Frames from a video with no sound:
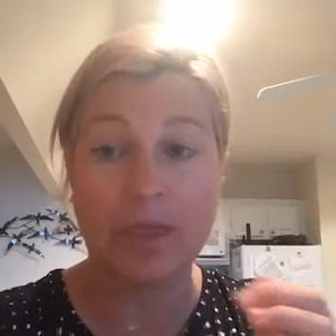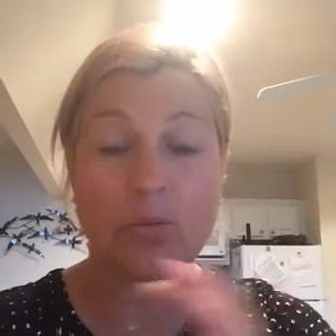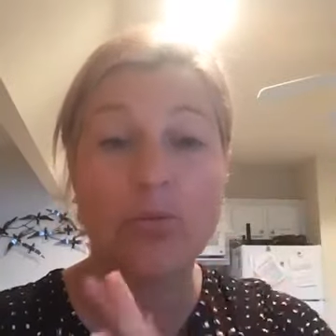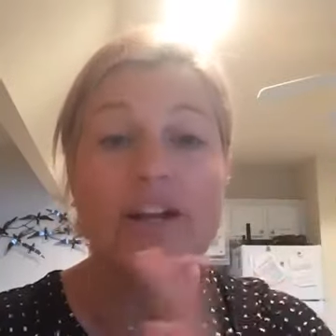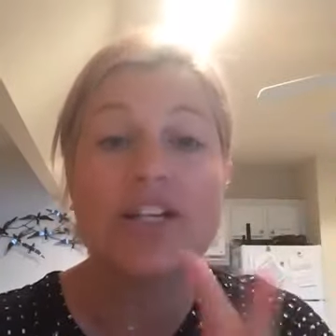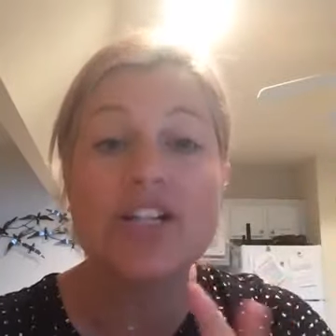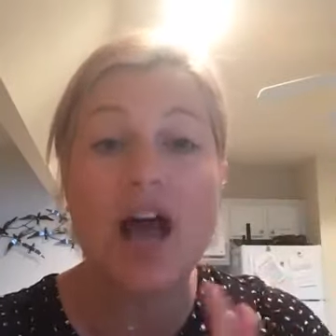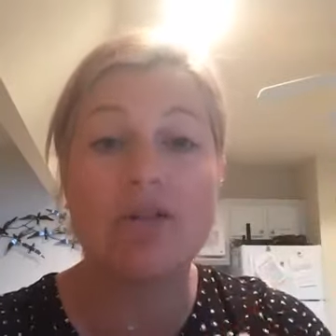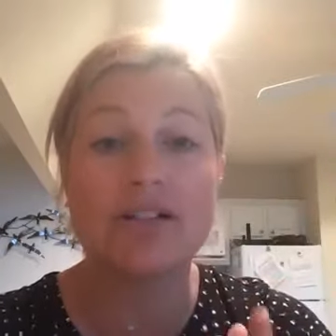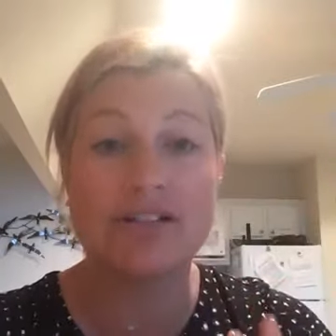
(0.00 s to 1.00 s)
reach
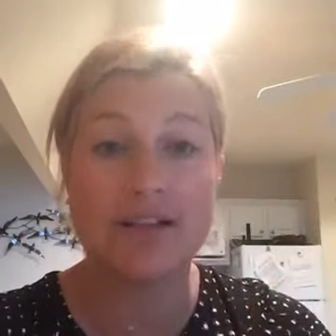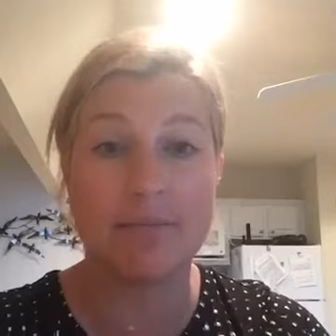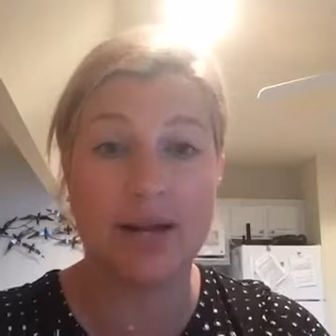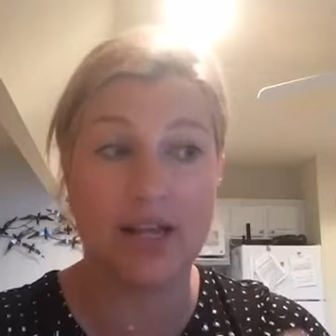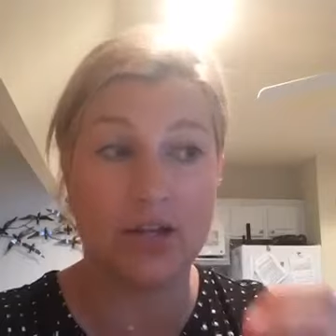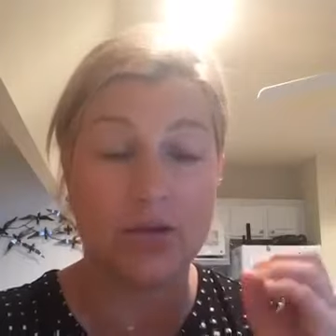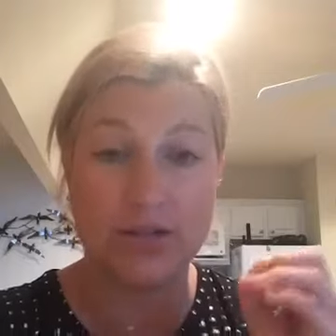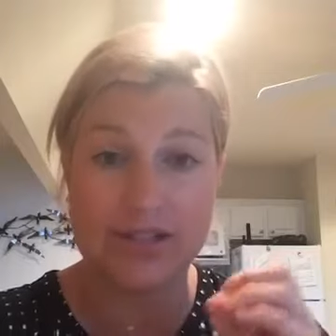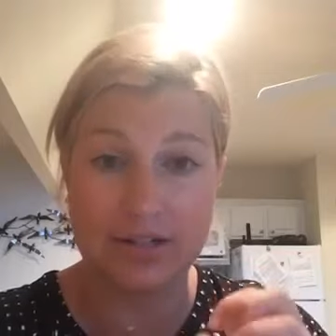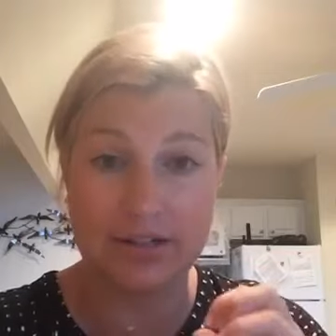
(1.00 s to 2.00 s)
out to somebody who
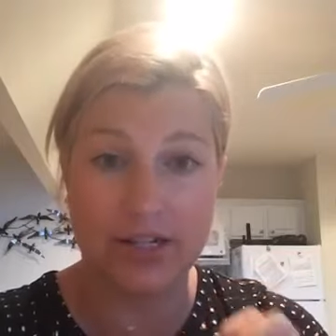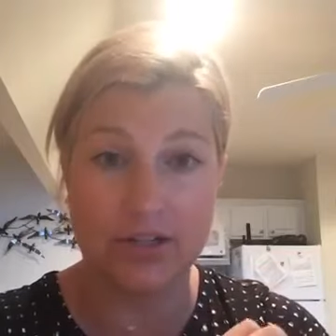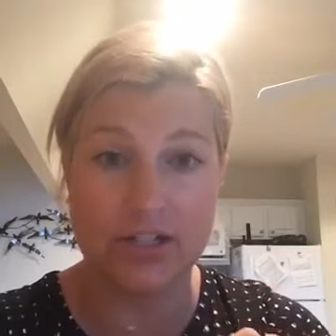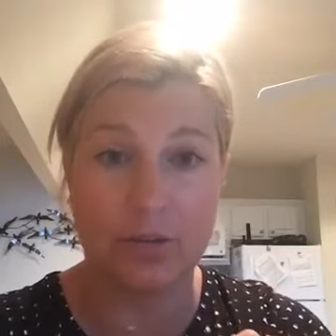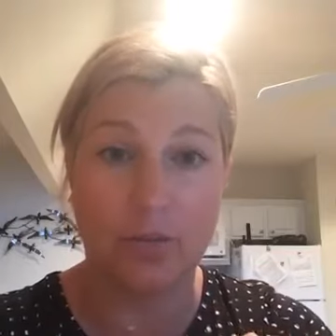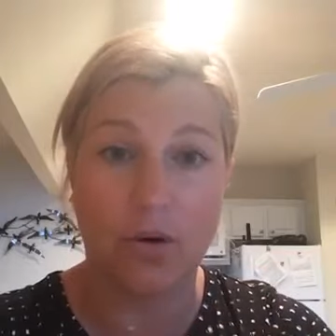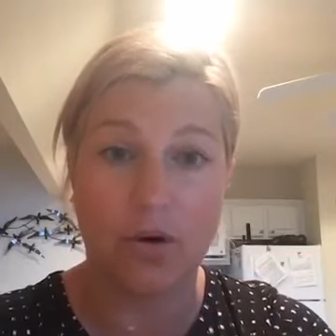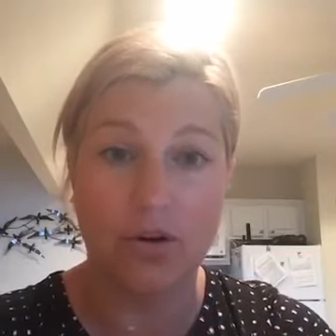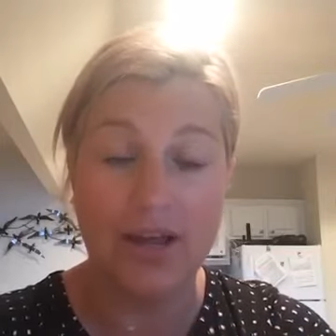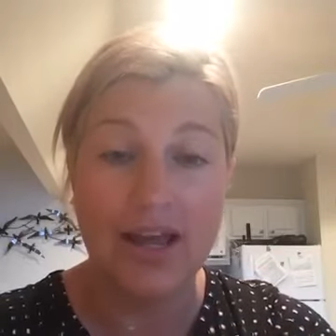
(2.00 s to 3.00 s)
is in a leadership
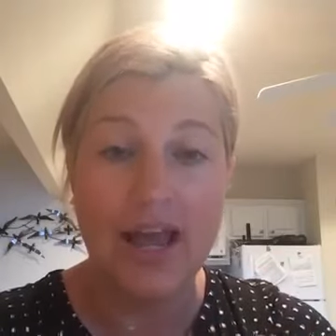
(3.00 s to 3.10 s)
role.